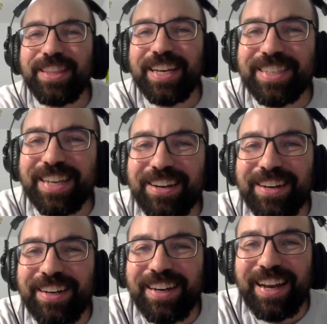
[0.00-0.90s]
Thanks,
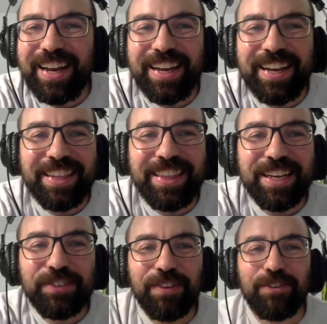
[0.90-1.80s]
Karen, and
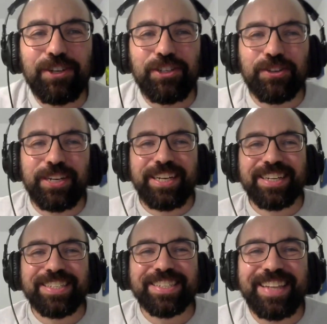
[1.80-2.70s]
thanks for everyone joining
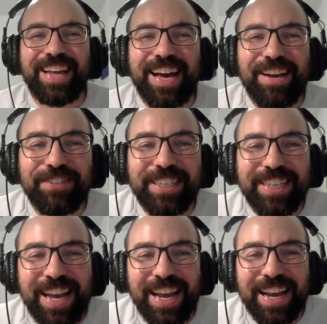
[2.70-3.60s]
us live
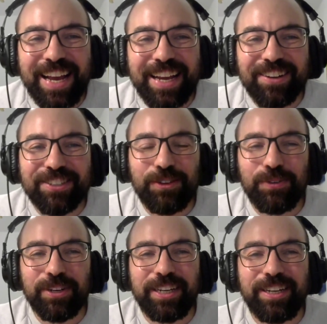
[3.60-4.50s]
today and also
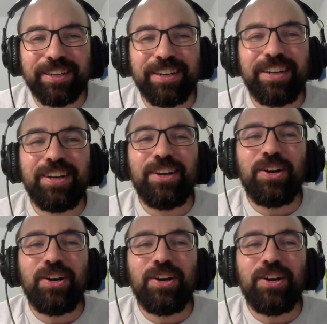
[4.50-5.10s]
who are here